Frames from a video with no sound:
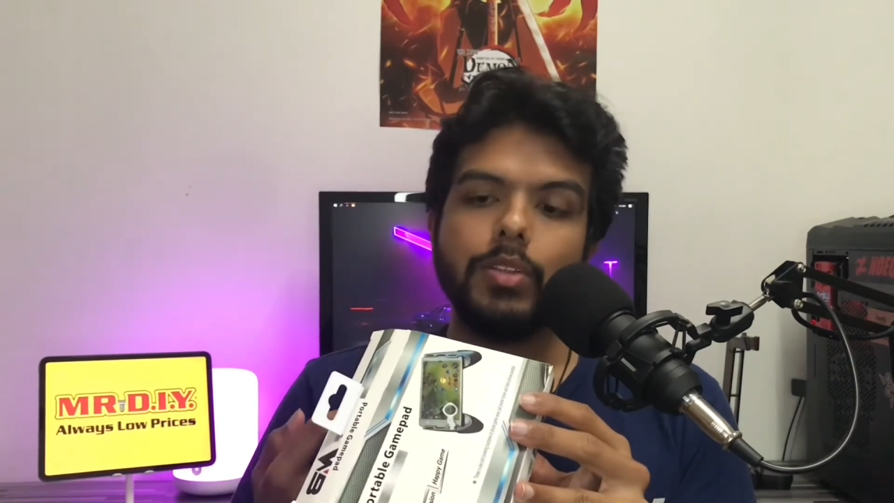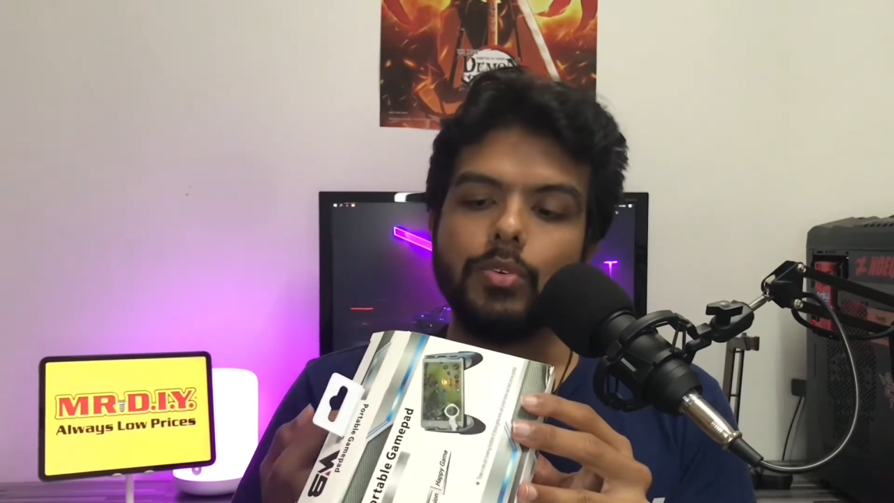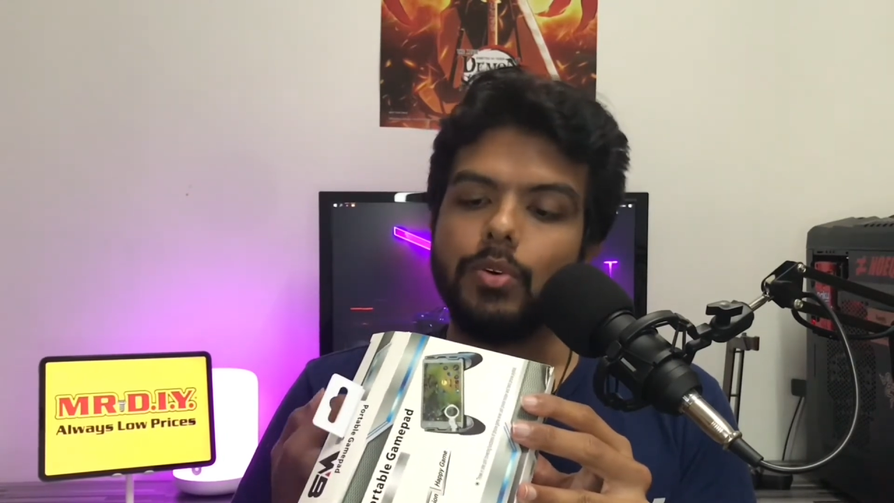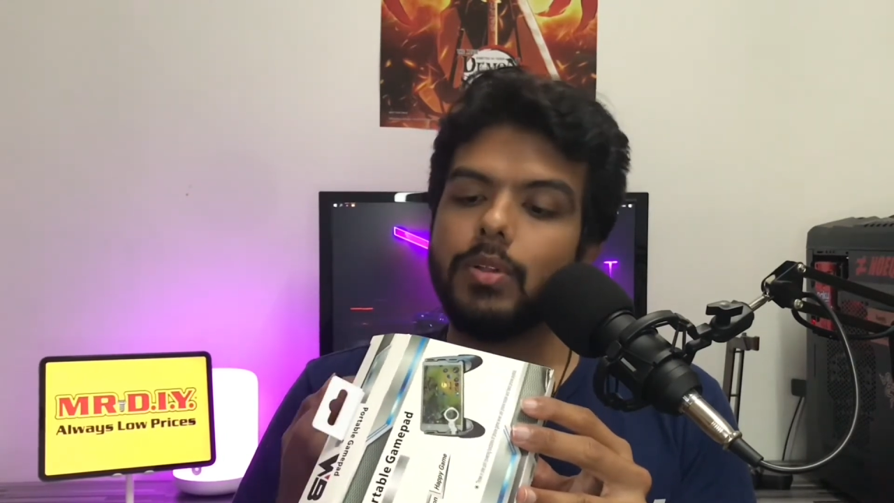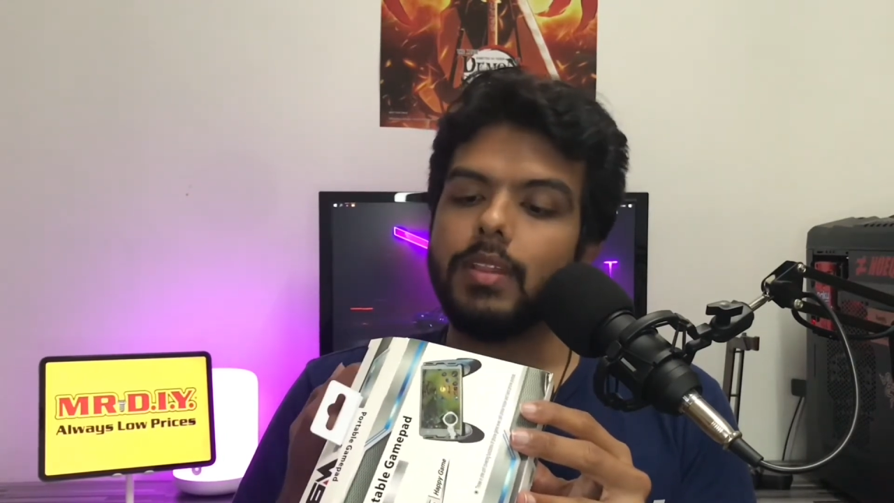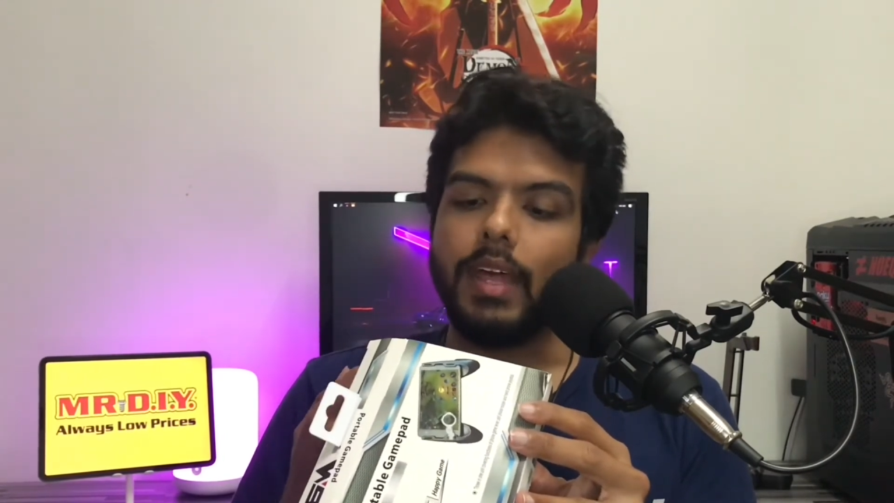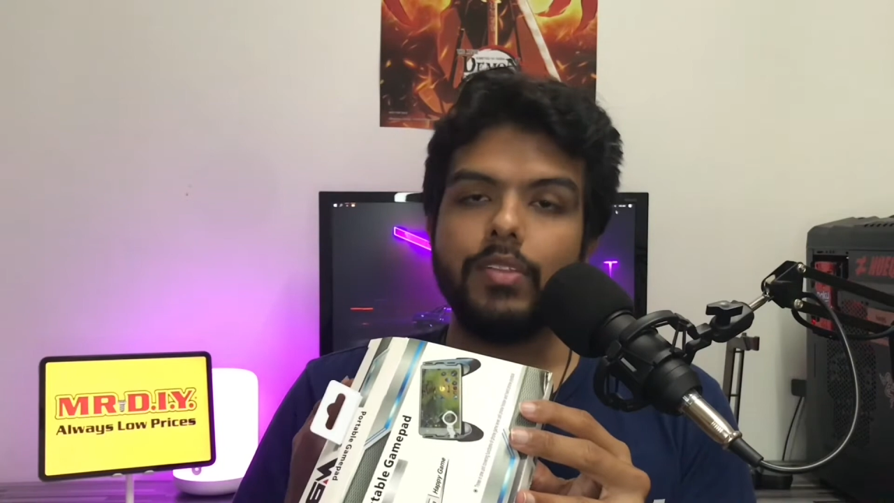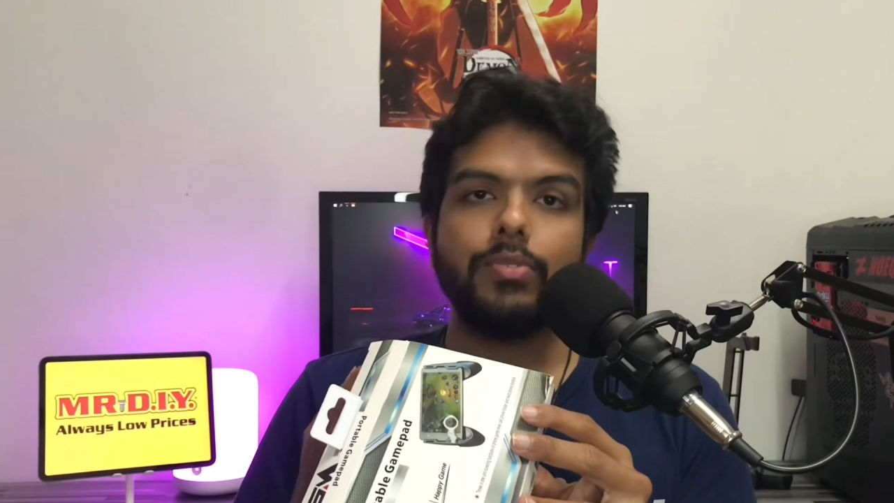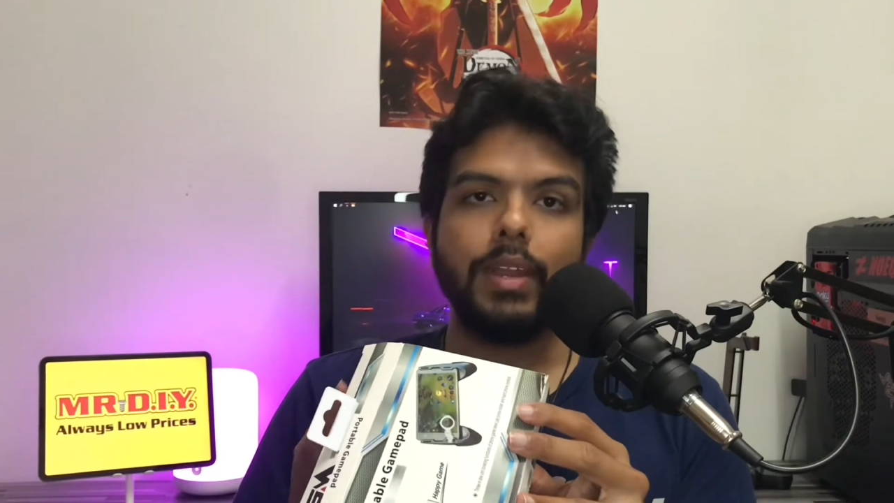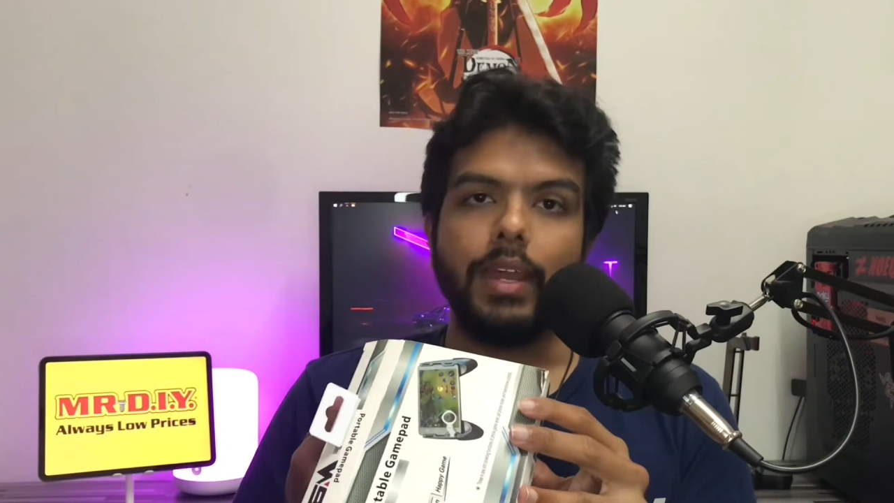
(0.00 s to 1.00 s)
hold, that's
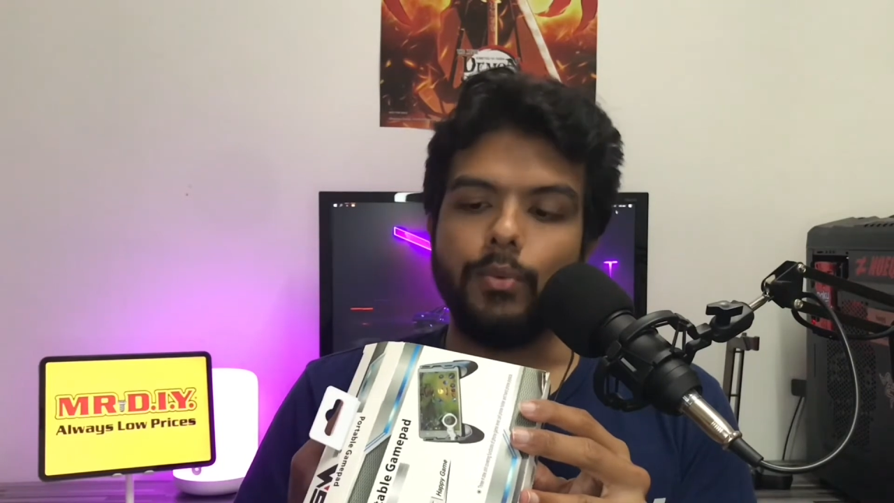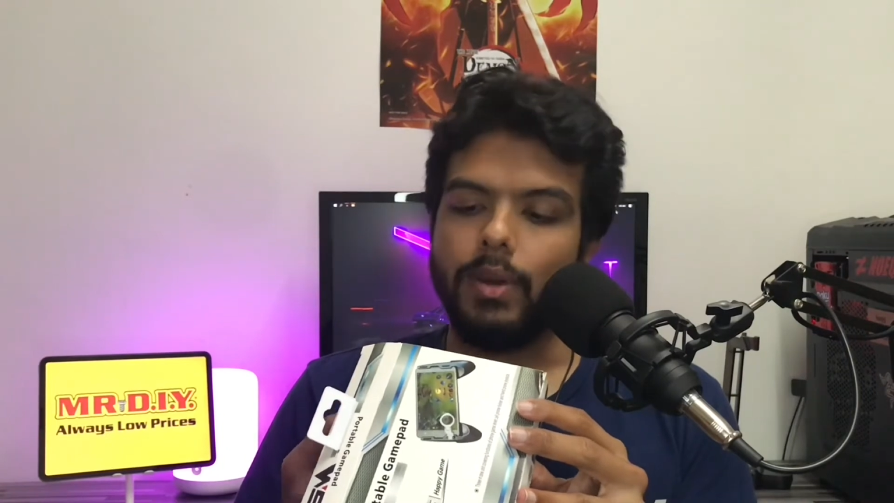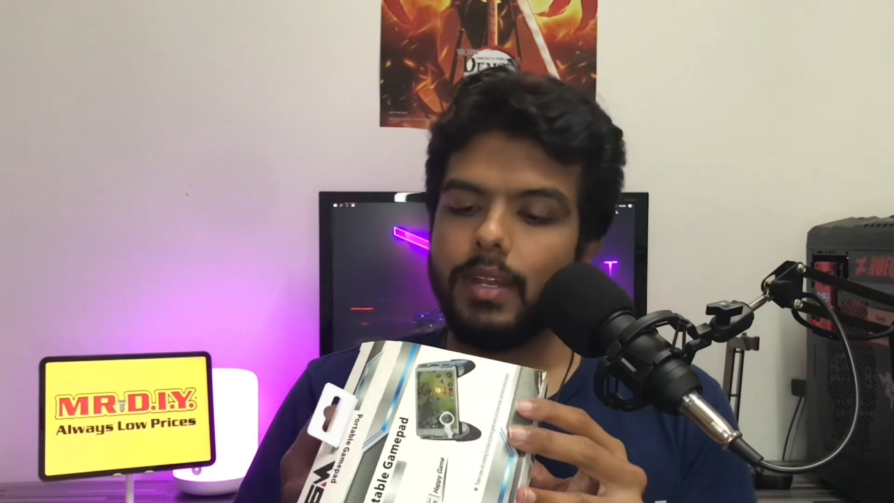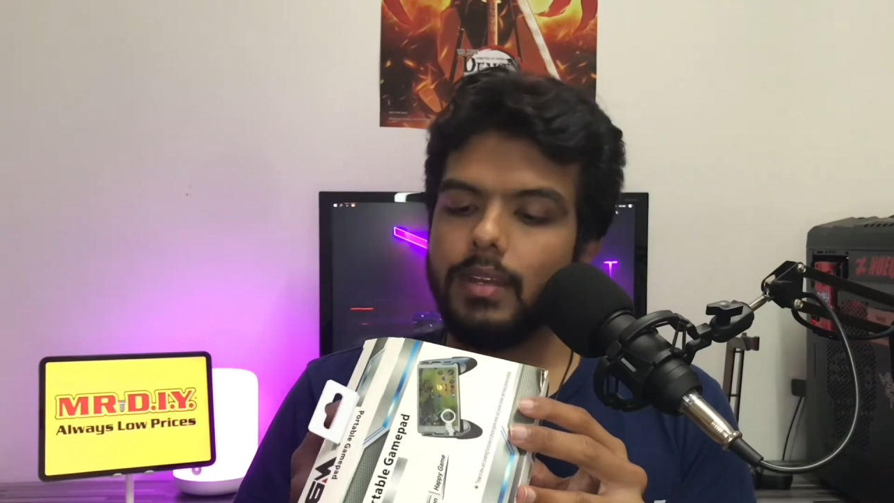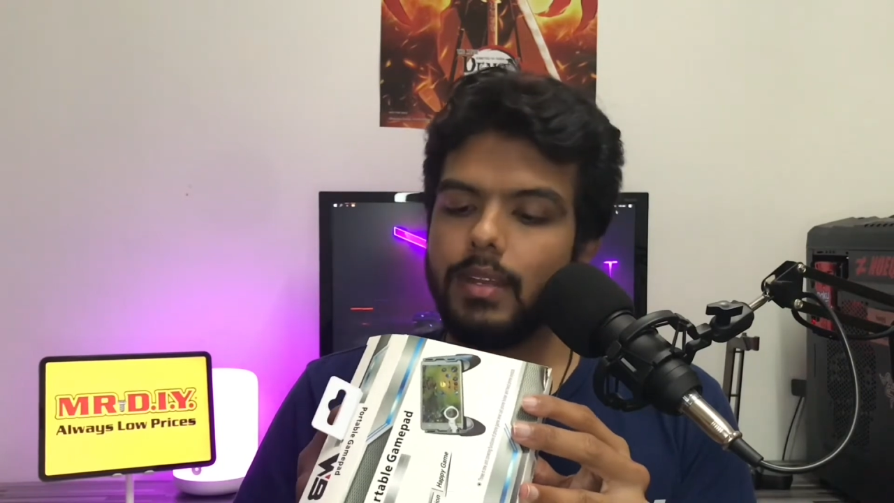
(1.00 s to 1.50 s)
what I want.